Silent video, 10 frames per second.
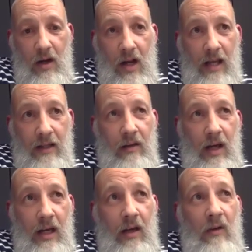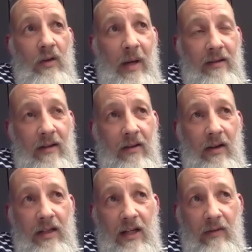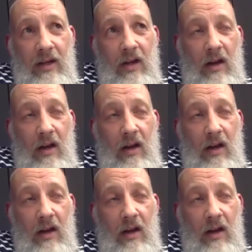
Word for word: It's it goes back to this idea of it